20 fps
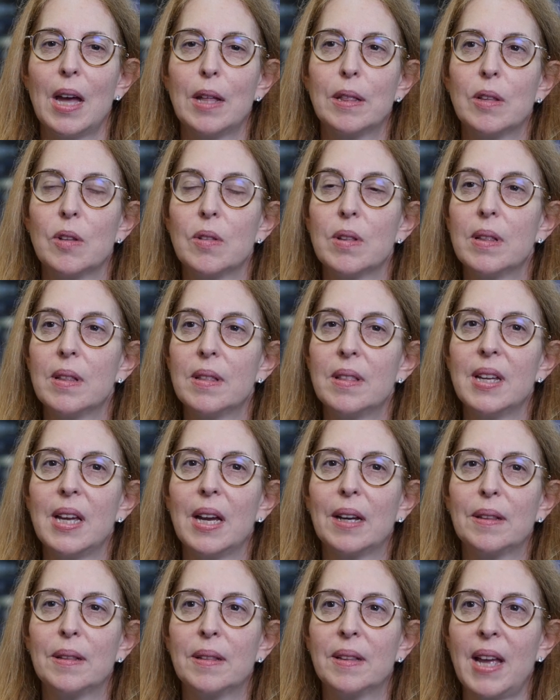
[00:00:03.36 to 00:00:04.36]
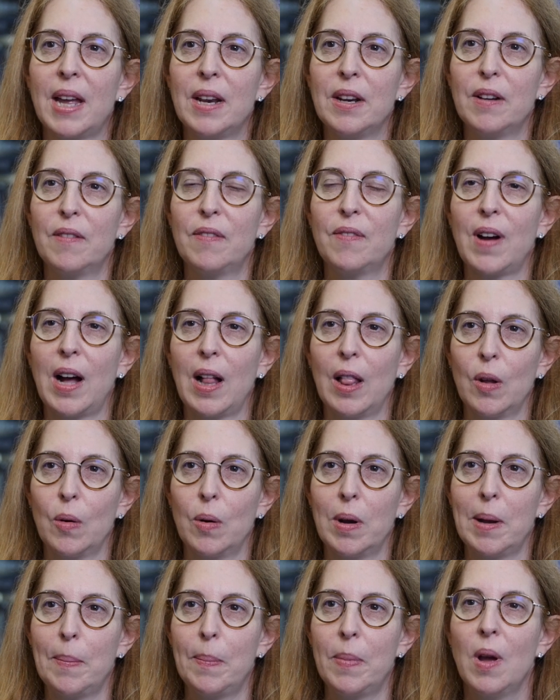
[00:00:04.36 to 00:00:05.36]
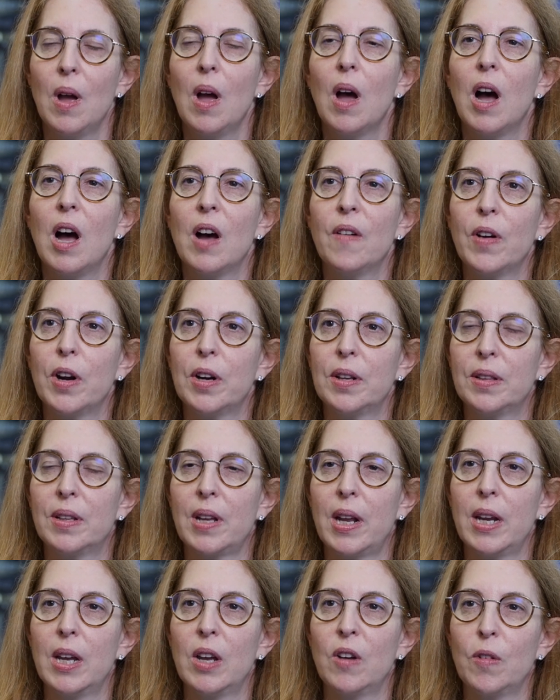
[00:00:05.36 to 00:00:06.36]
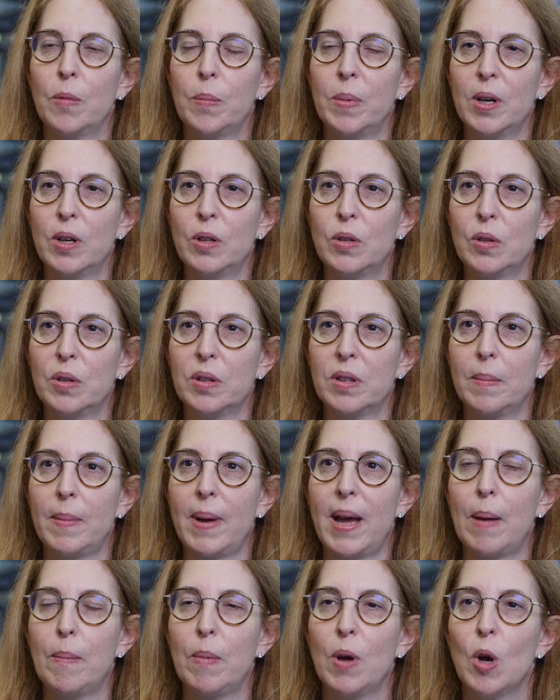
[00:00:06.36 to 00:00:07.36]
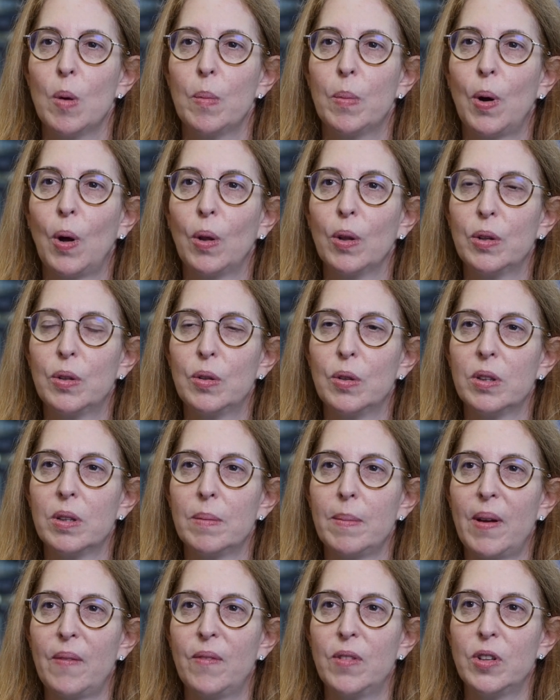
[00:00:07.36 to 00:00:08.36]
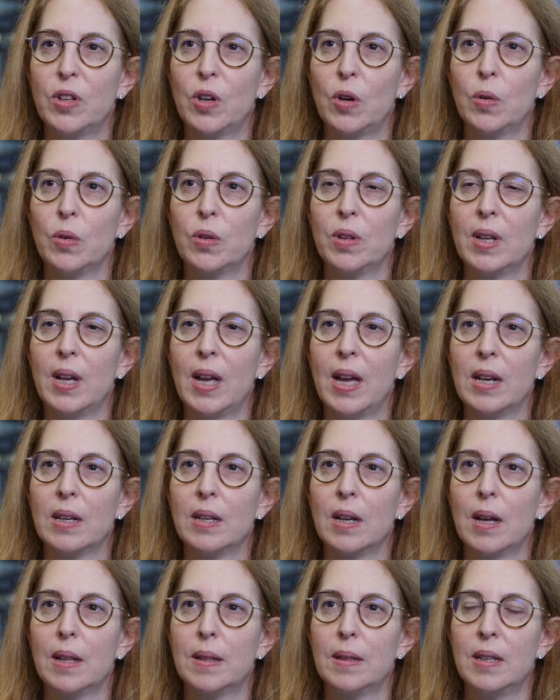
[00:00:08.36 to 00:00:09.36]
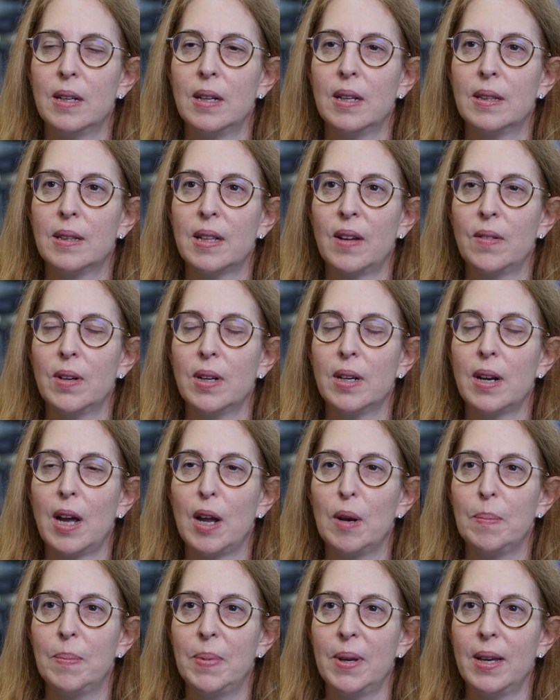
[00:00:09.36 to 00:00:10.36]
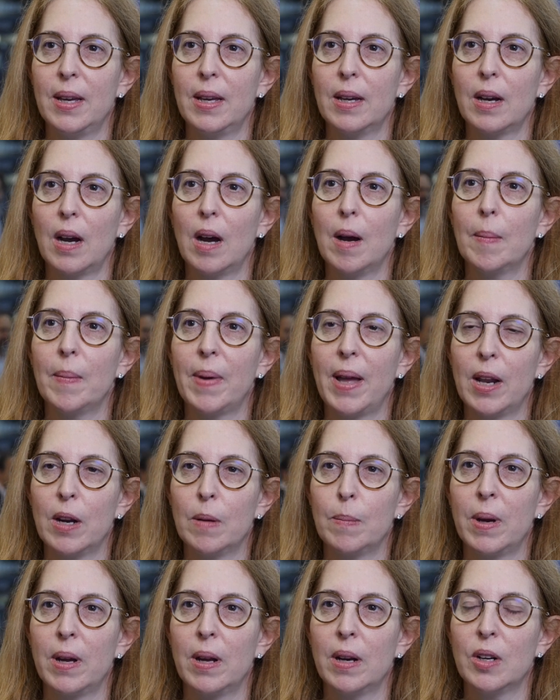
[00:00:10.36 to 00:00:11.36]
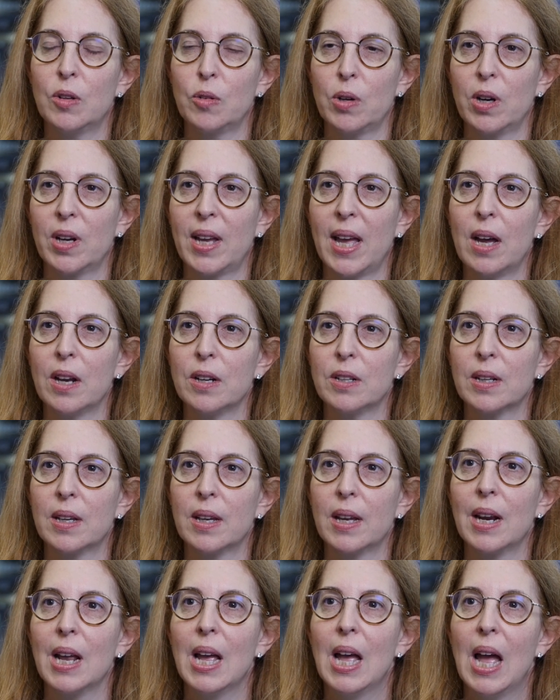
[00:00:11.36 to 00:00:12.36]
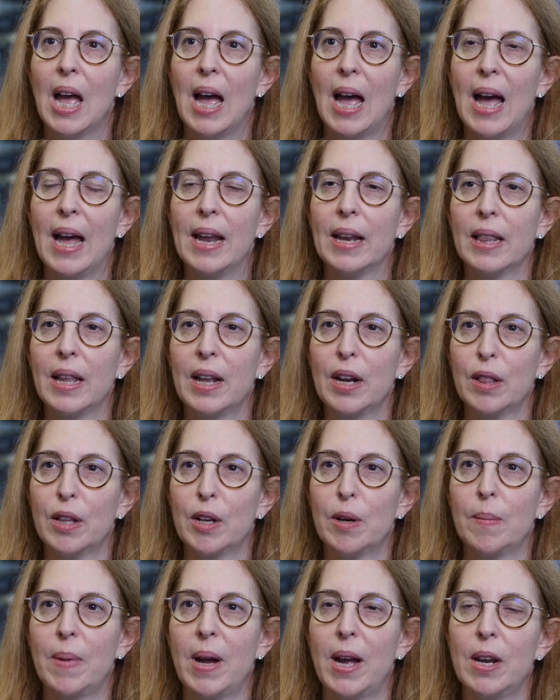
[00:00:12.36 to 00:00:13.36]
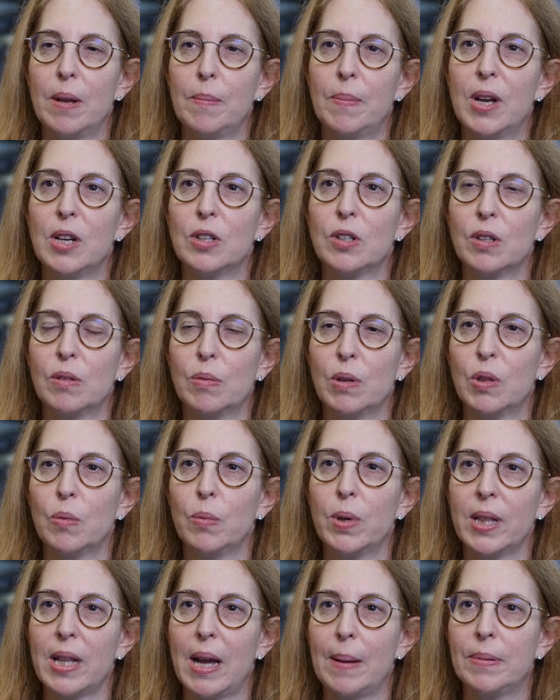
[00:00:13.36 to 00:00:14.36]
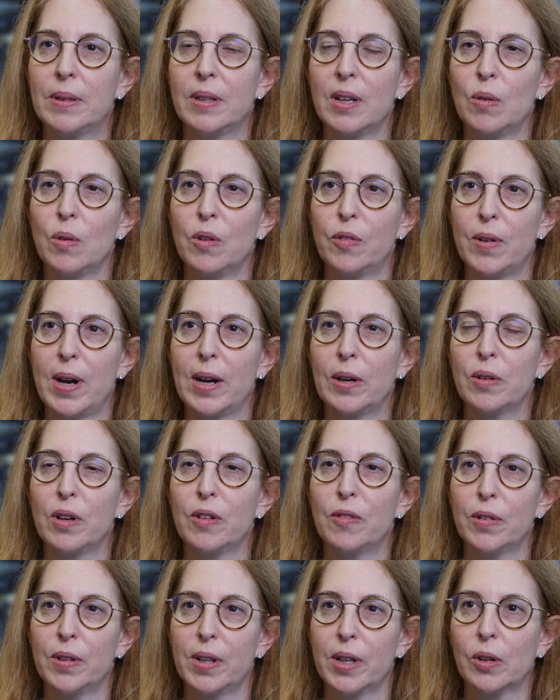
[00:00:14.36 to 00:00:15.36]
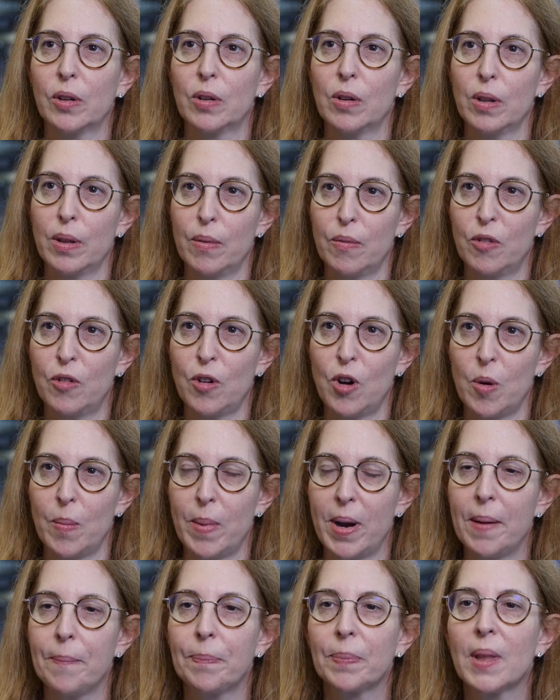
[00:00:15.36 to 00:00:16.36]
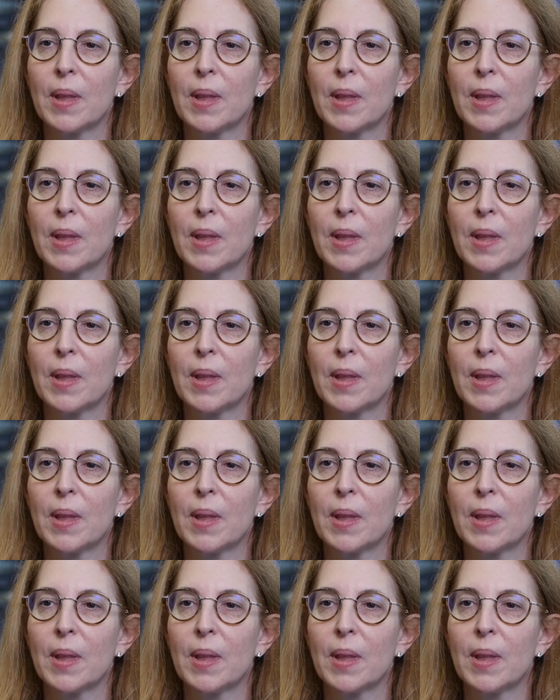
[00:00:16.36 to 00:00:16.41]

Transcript: yeah, so this is the extended follow-up of our study of obinutuzumab, polatuzumab vedotin, the anti-CD79B um, antibody drug conjugate, and lenalidomide in patients with relapsed and refractory follicular lymphoma.